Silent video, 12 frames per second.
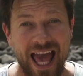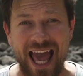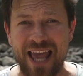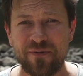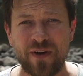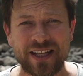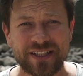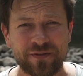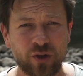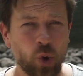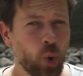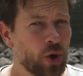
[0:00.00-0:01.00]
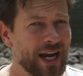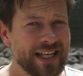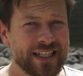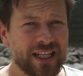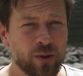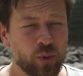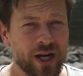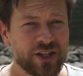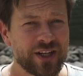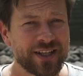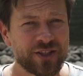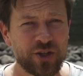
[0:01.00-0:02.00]
A festival or a
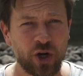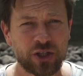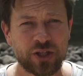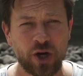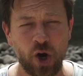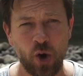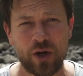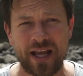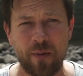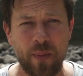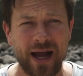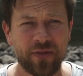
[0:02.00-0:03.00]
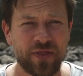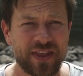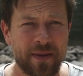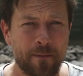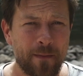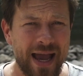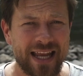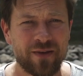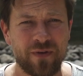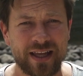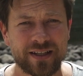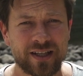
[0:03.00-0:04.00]
celebration is not only about the main
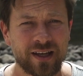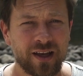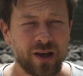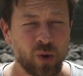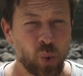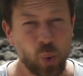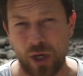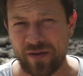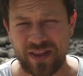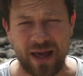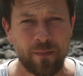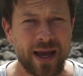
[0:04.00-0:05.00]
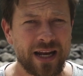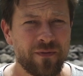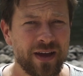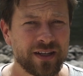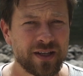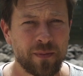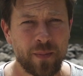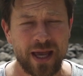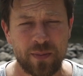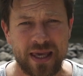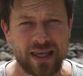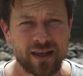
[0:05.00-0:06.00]
event, whatever that main event may
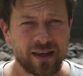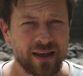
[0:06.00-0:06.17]
be.